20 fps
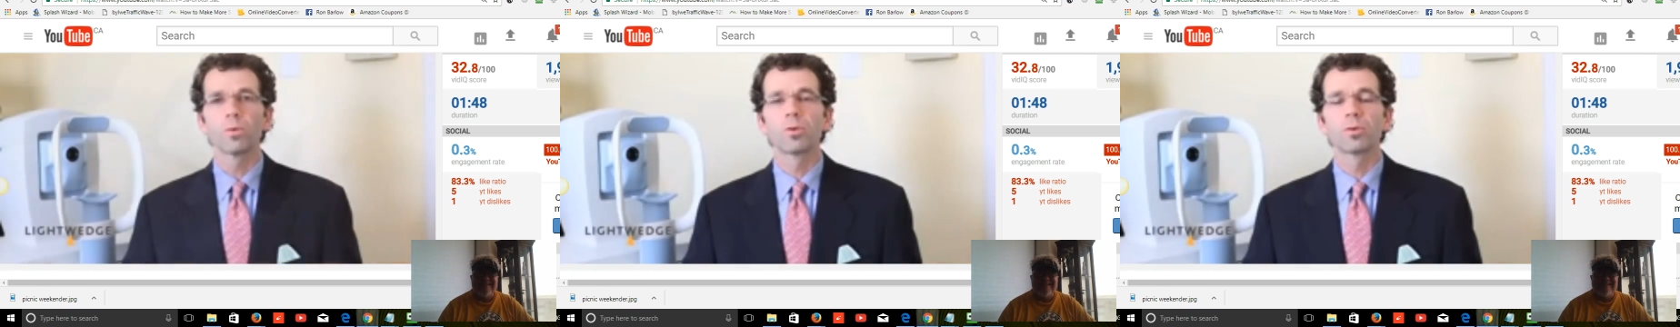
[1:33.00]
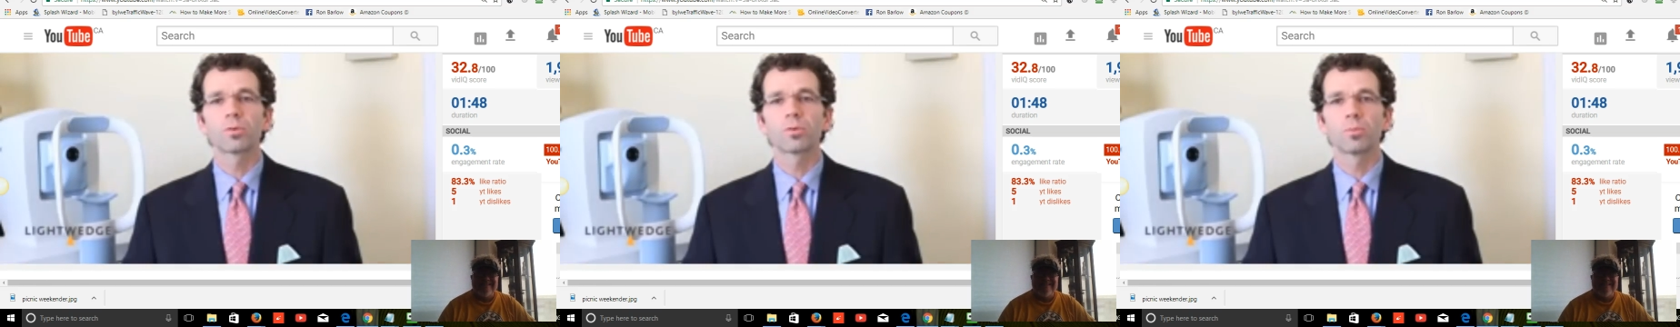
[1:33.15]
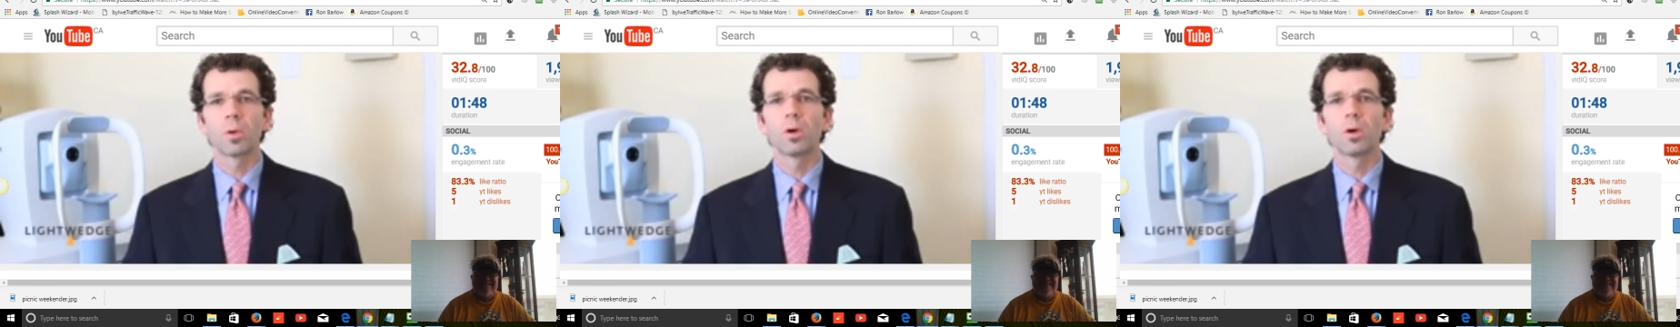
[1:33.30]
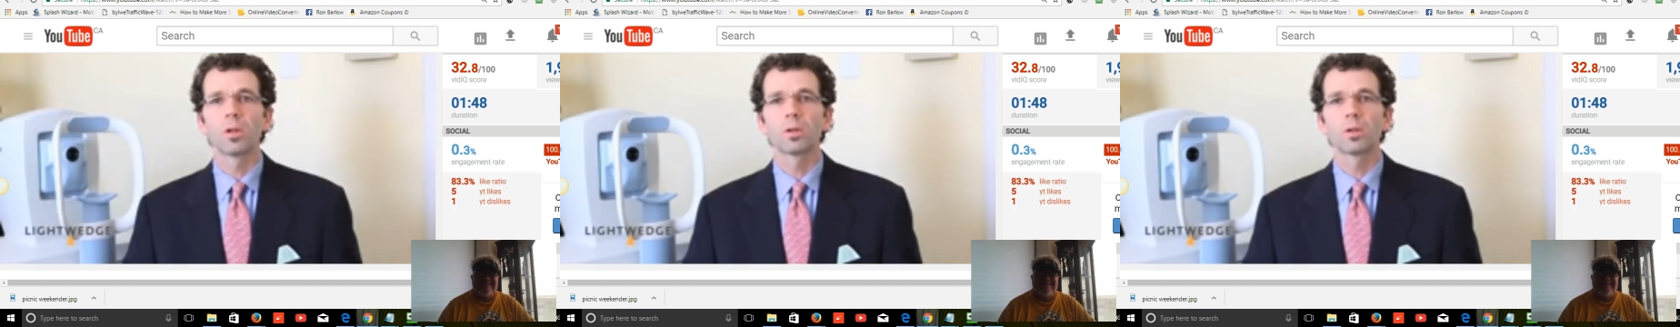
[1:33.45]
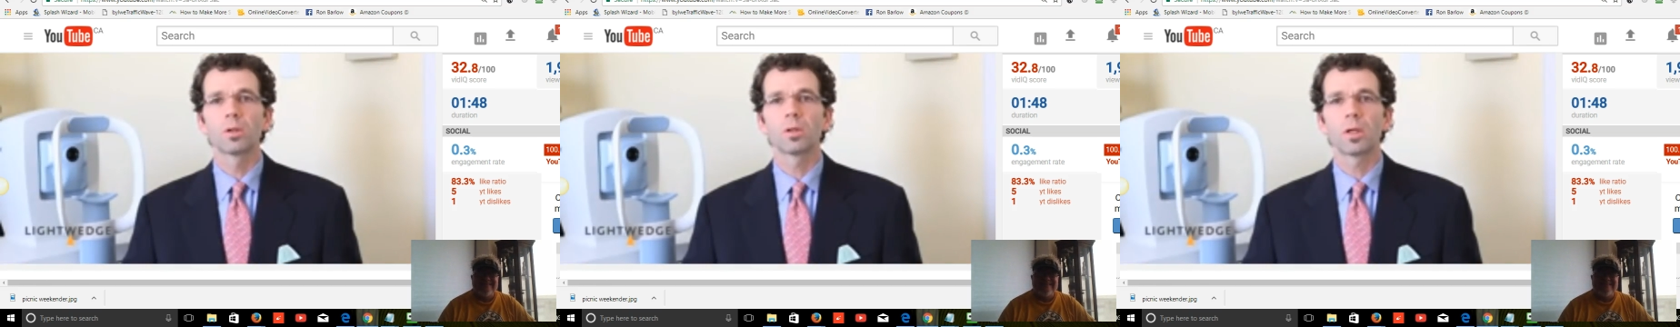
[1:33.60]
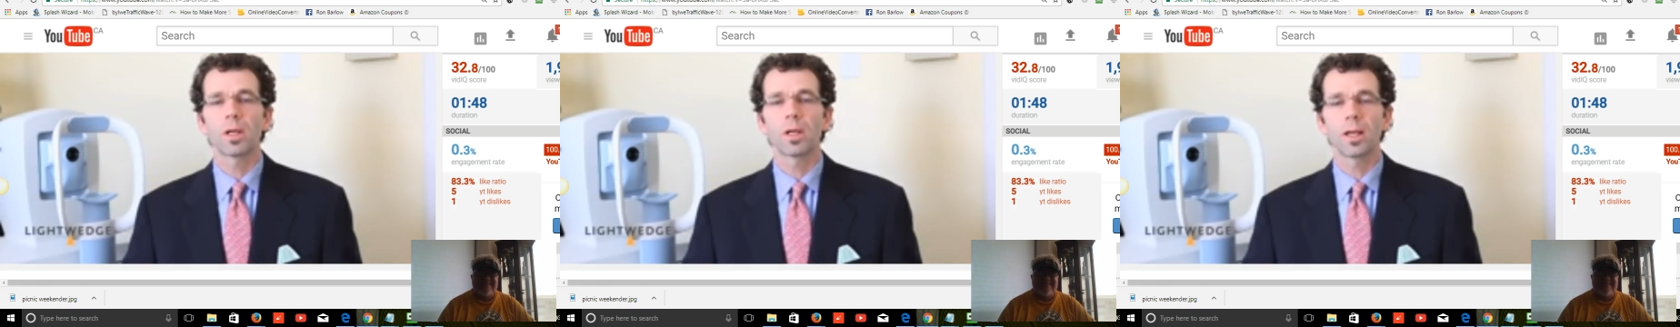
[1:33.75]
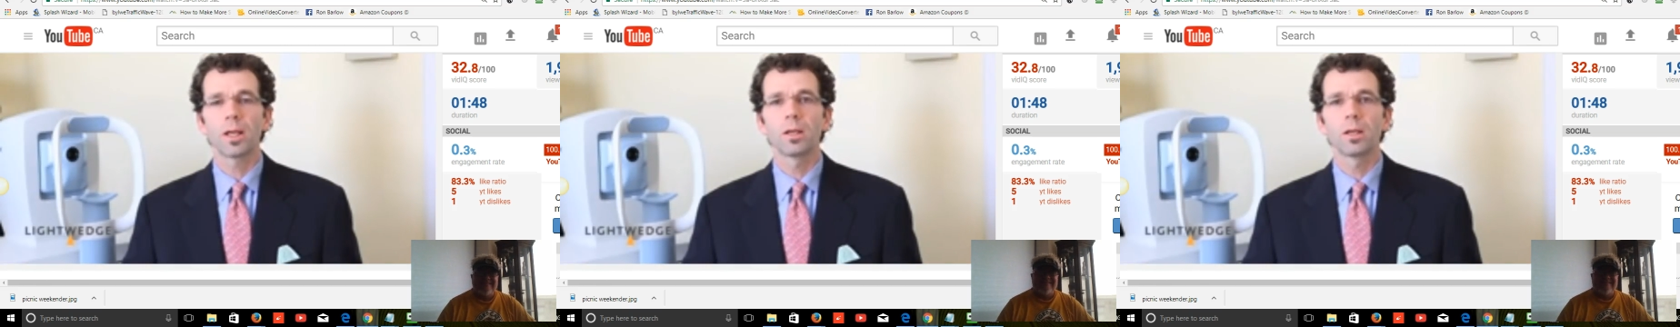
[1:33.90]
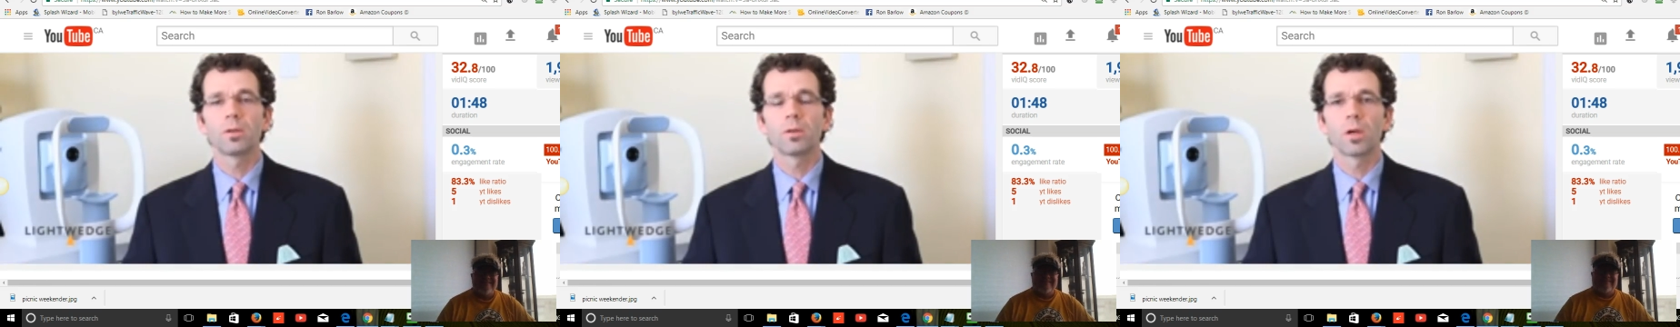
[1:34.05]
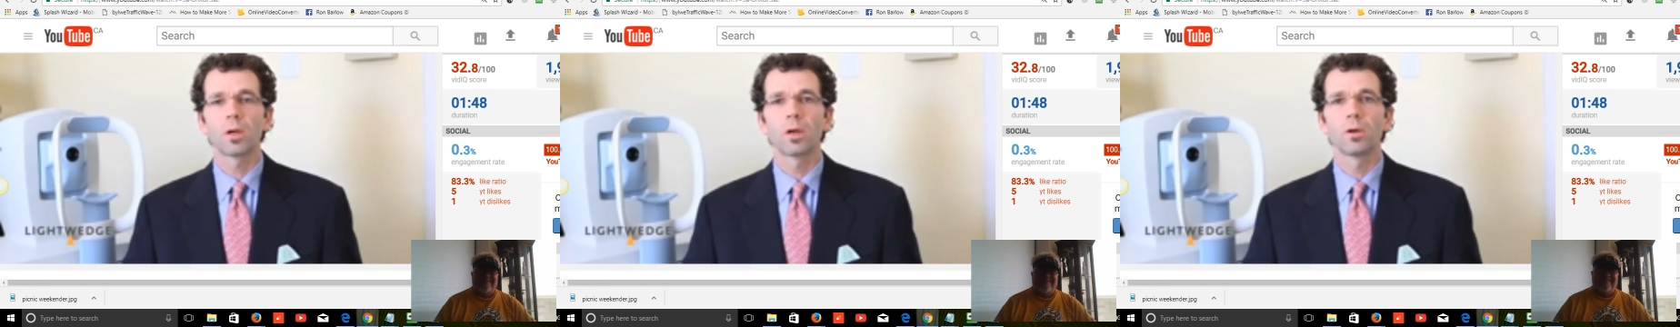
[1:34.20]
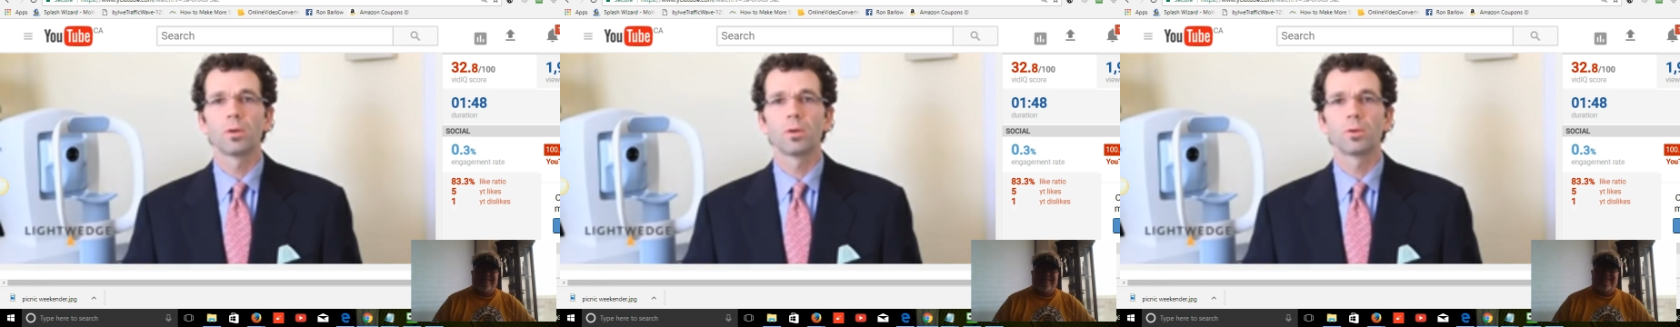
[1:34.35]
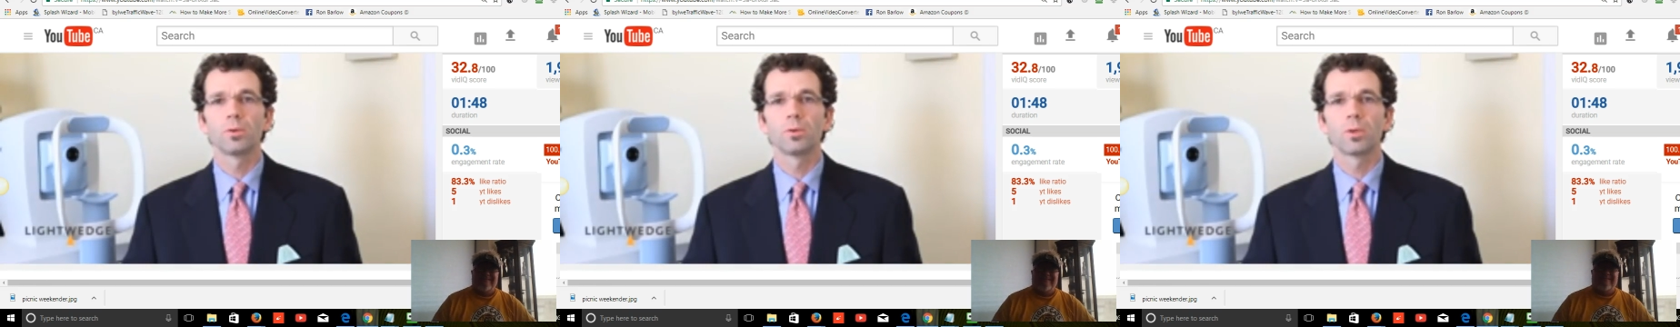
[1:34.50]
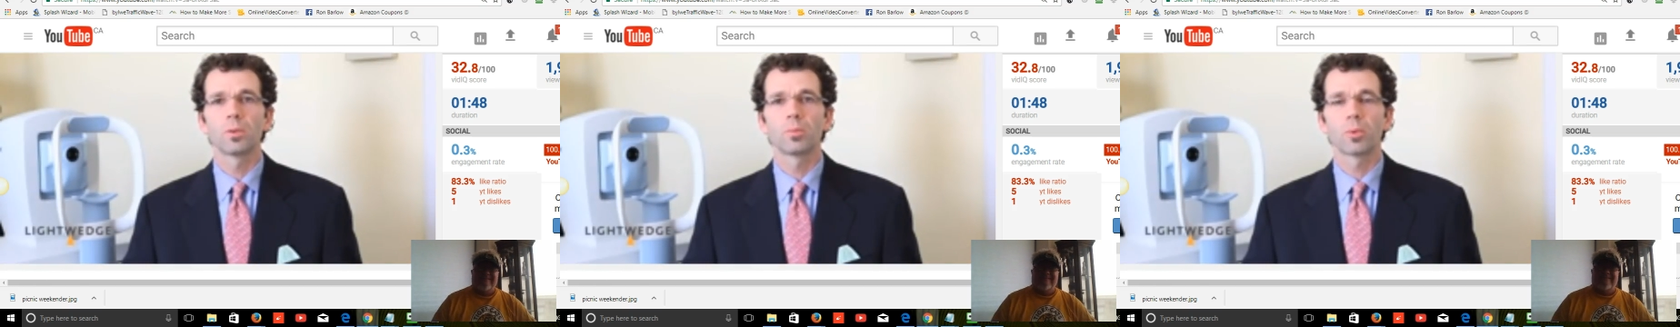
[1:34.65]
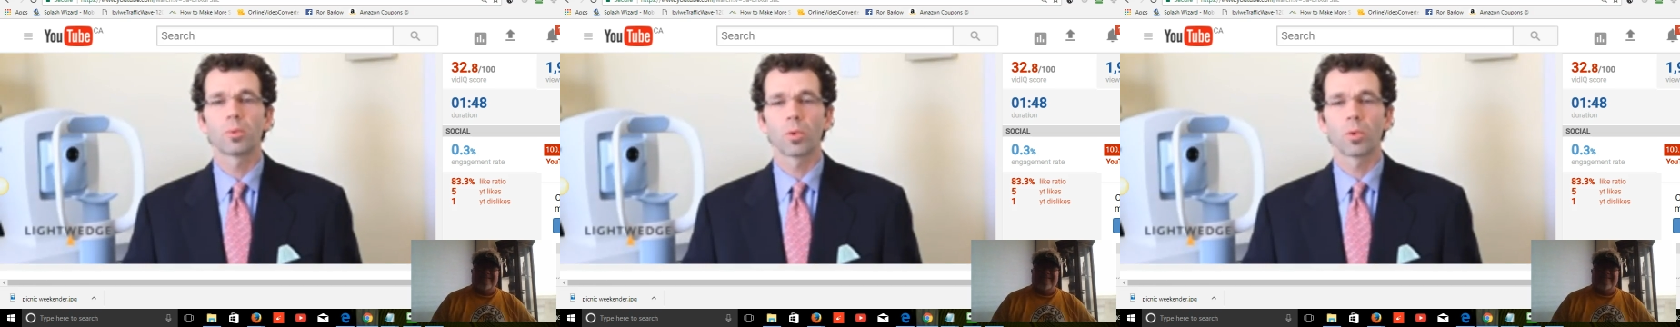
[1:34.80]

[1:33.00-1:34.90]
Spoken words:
Some of the smaller handheld